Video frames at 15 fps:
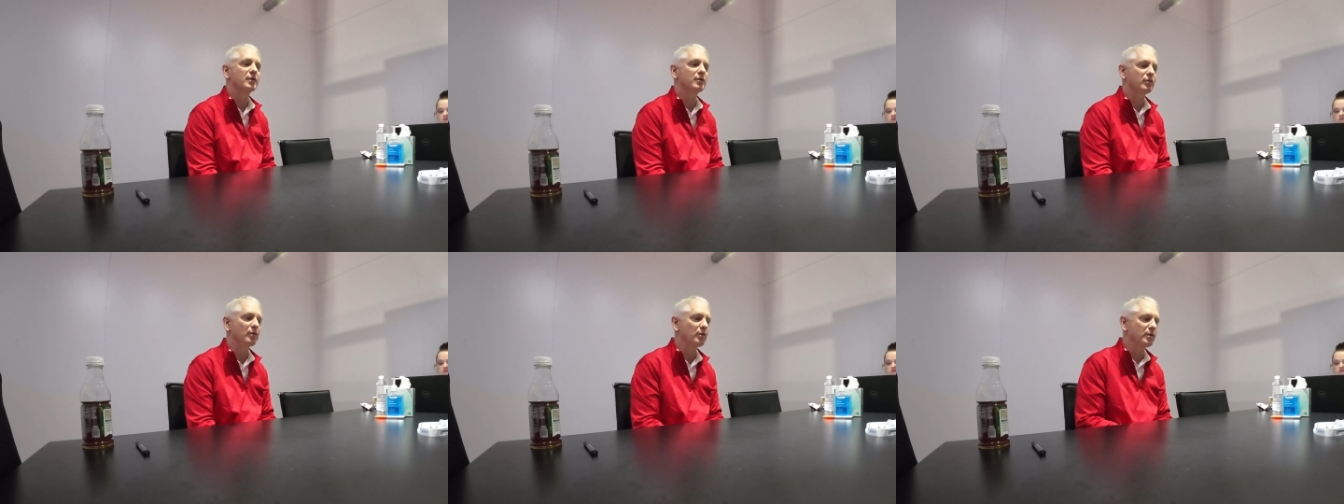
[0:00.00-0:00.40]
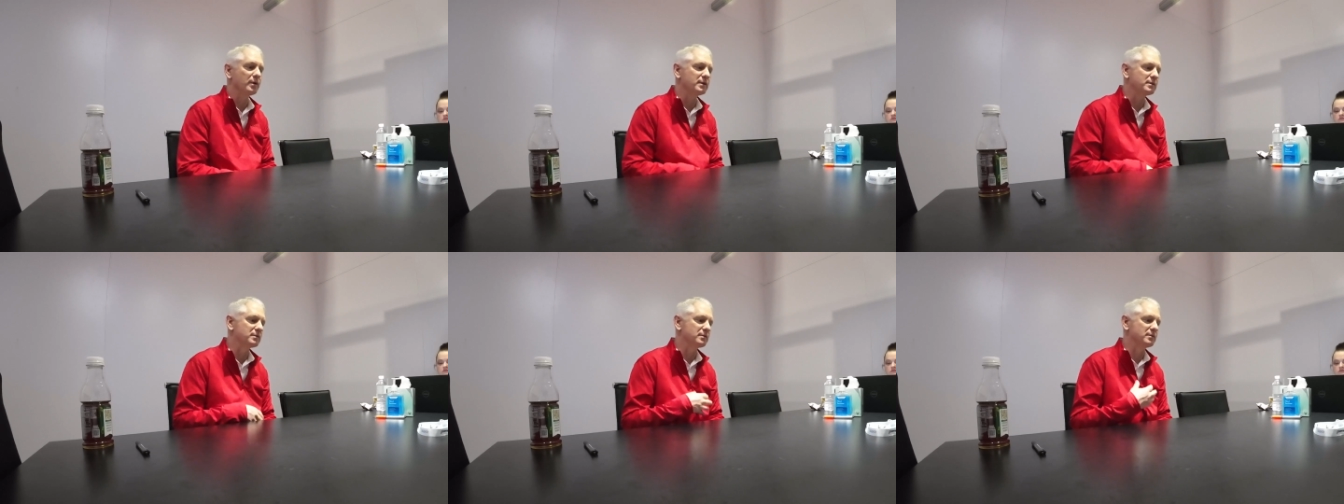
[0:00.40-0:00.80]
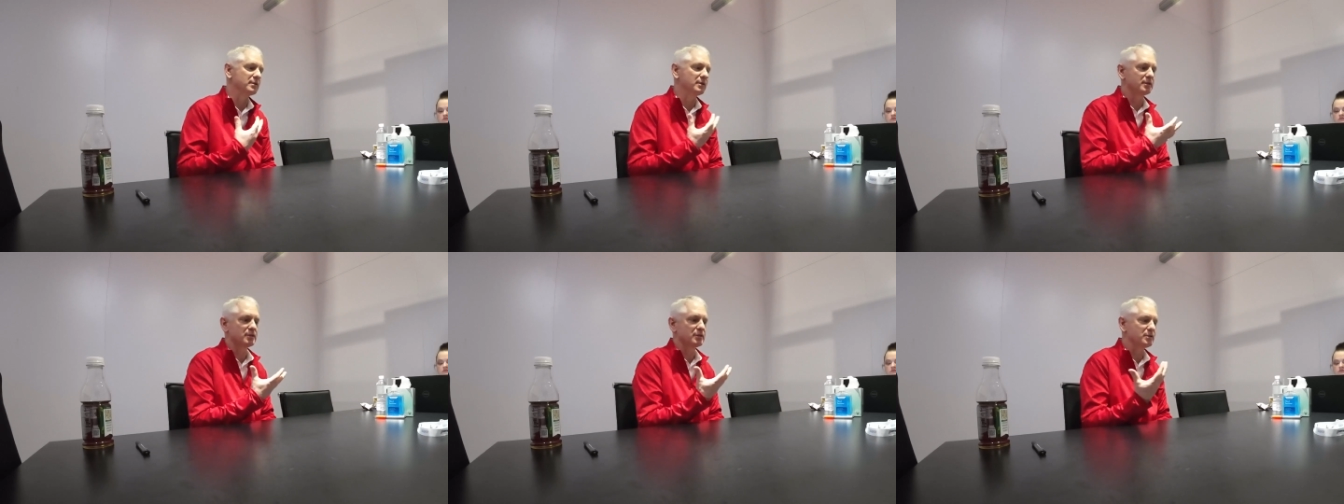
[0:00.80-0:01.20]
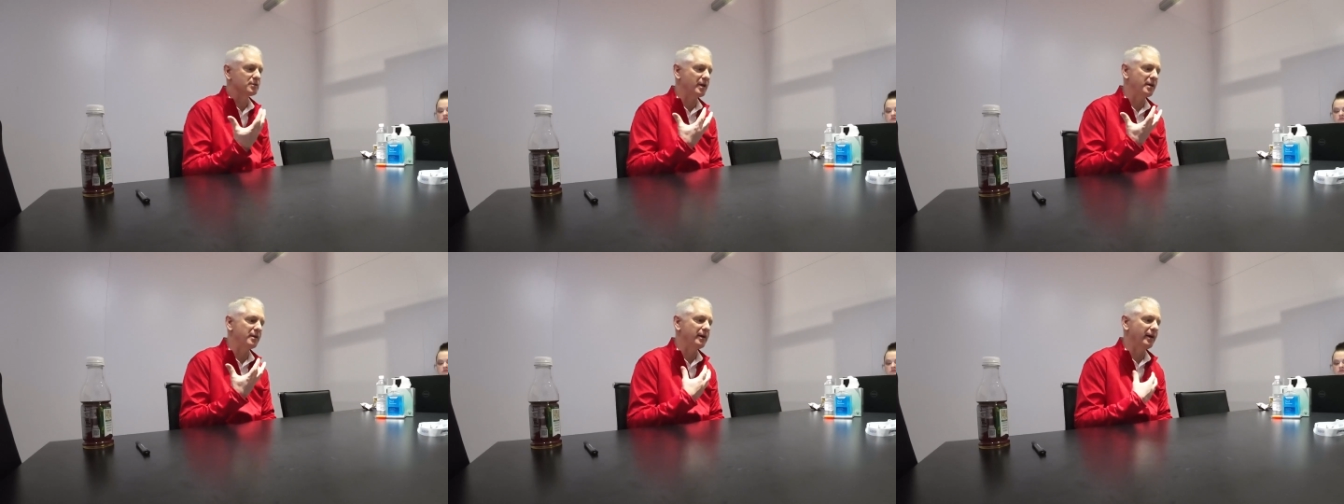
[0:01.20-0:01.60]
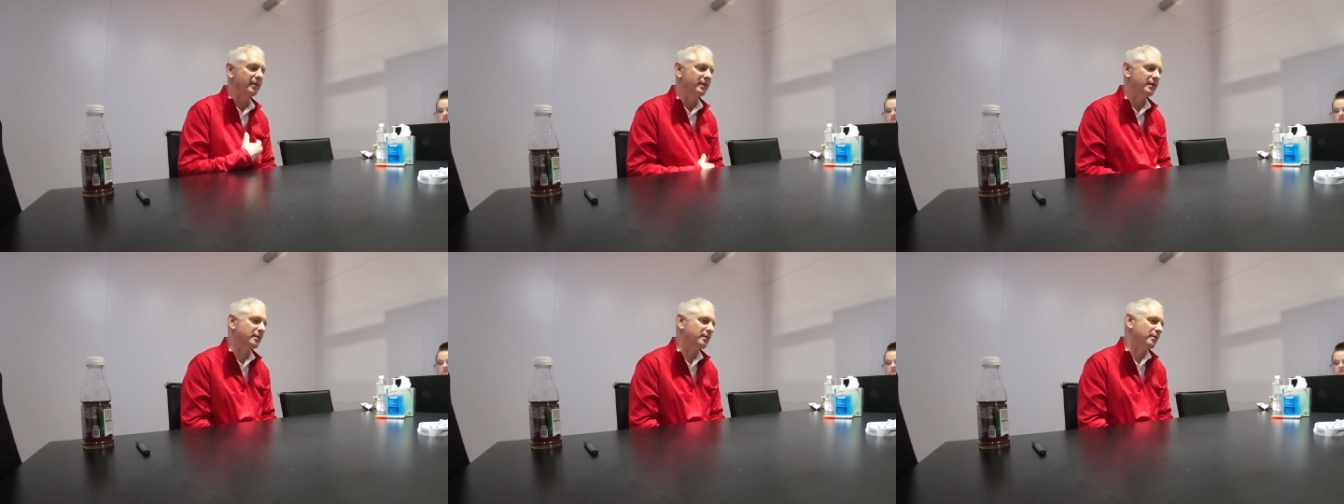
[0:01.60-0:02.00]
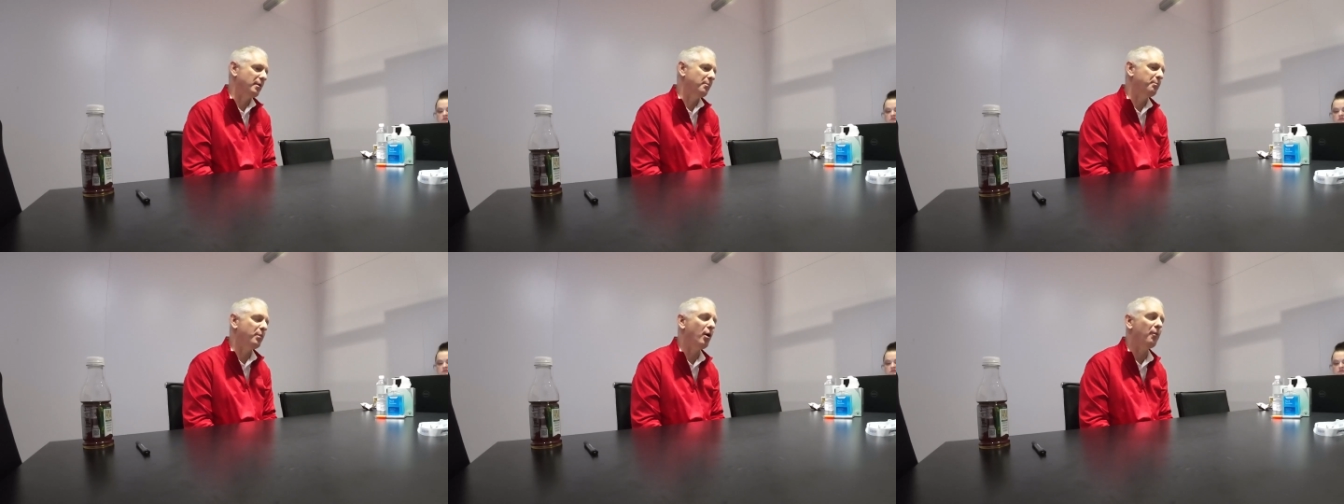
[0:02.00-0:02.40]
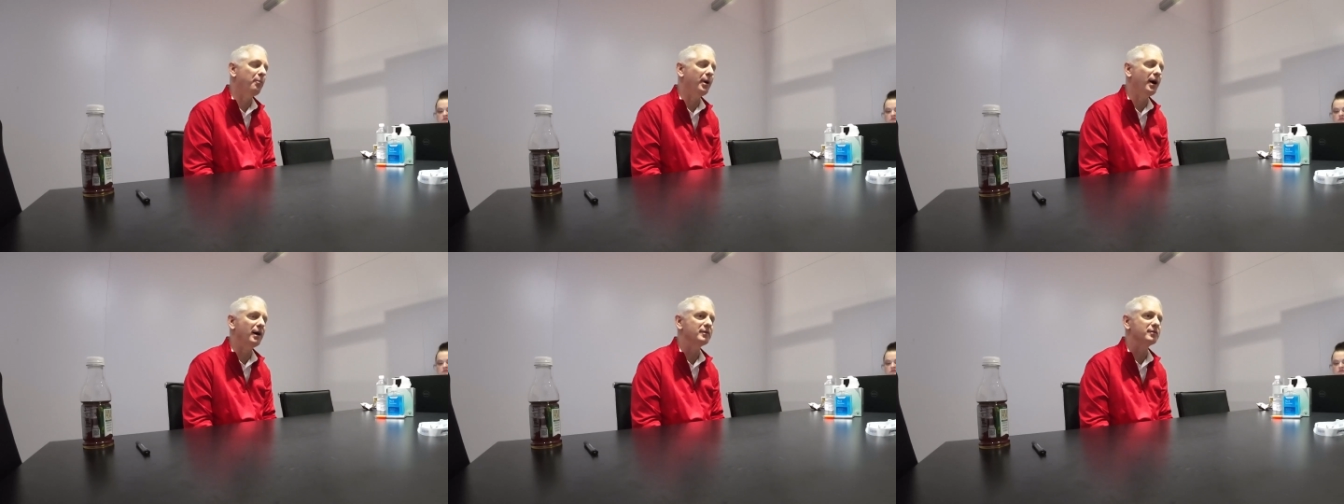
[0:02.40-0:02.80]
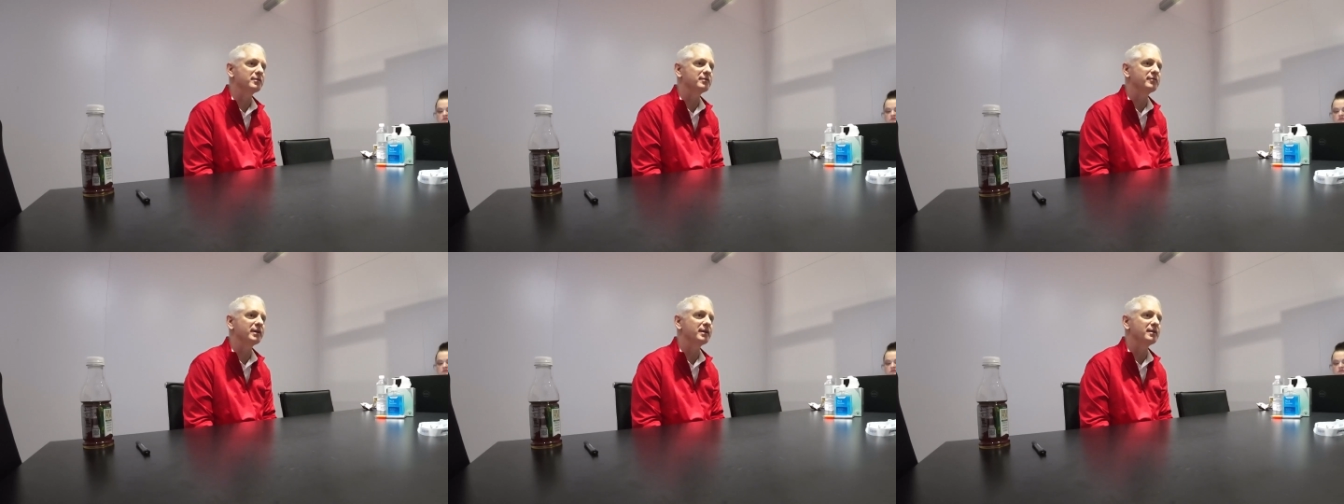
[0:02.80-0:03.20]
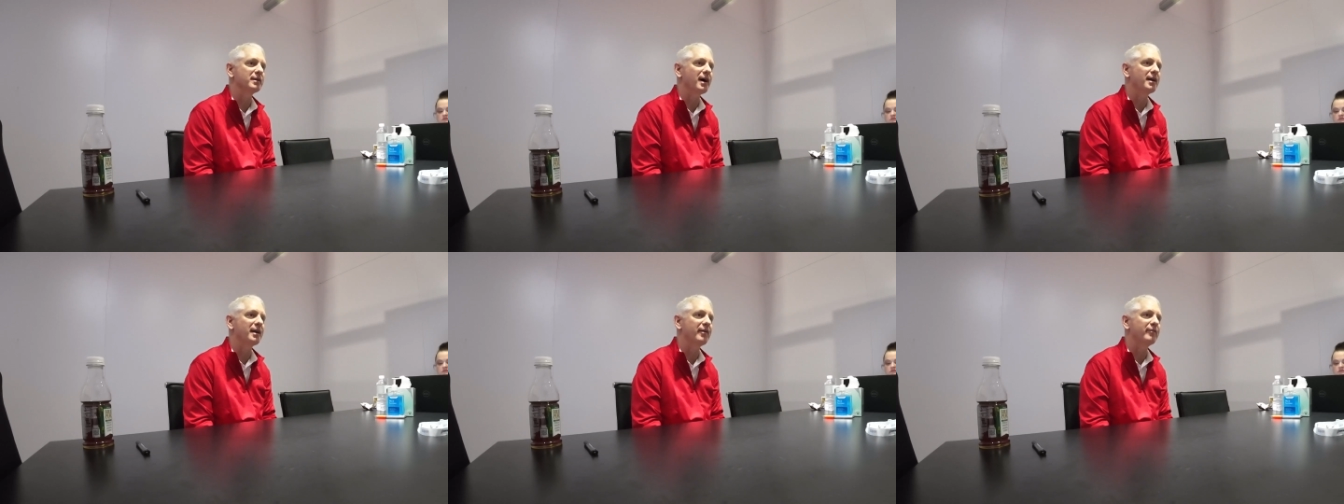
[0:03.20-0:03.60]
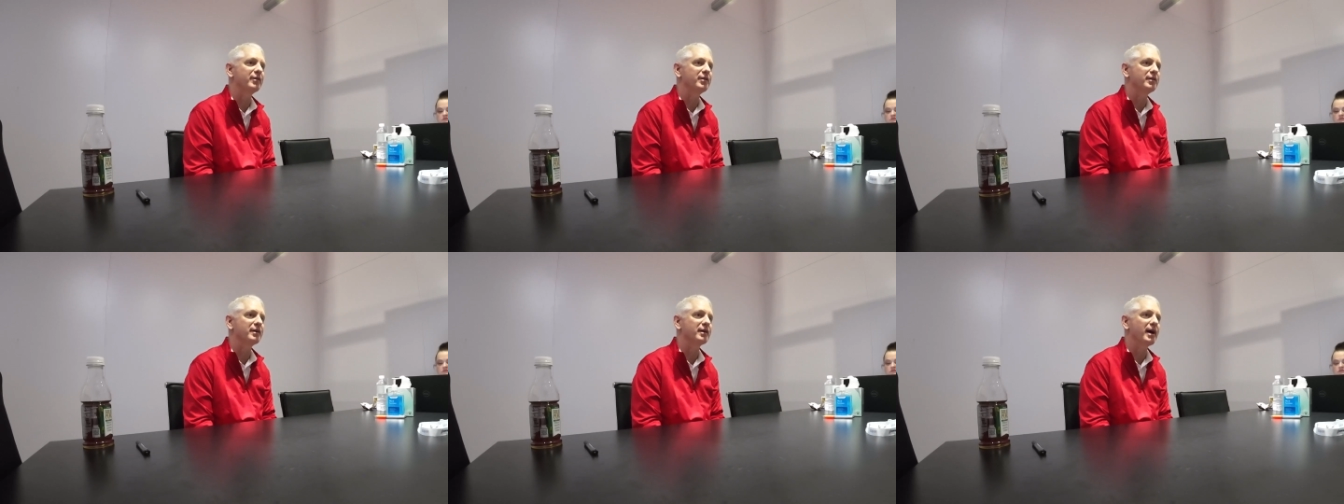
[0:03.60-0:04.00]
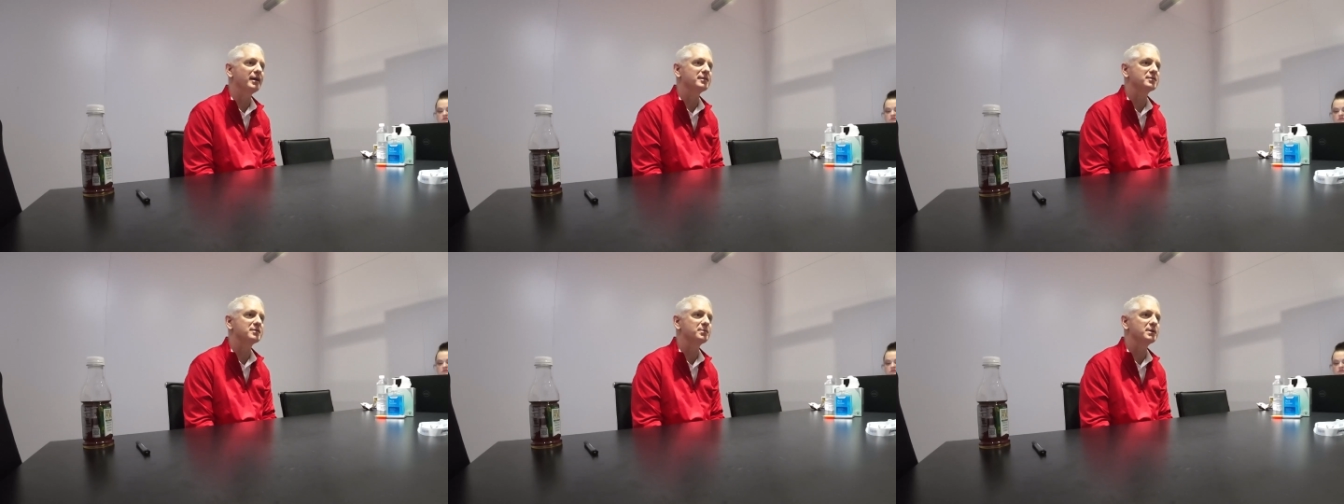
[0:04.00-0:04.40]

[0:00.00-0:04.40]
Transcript: So it's just kind of, I think, all positive that not everything has